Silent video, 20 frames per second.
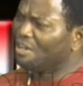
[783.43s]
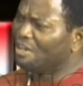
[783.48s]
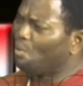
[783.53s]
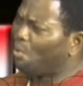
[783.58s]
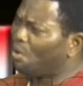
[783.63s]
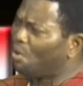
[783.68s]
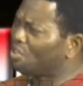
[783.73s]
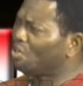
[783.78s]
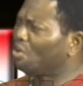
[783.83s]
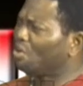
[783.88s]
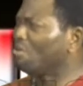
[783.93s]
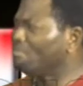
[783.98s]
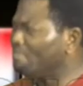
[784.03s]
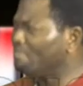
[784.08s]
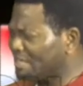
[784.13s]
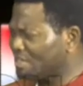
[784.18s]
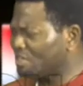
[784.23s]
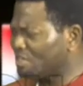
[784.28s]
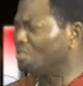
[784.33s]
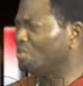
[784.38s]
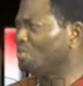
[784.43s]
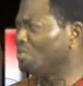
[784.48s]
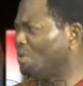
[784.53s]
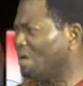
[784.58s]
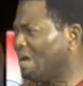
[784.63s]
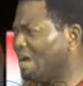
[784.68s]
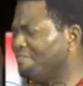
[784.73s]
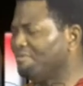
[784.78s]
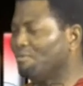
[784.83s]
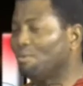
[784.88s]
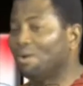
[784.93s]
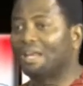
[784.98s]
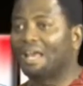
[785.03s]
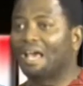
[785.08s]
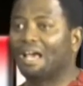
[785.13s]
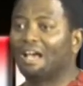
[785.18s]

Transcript: What documents do you have? Well,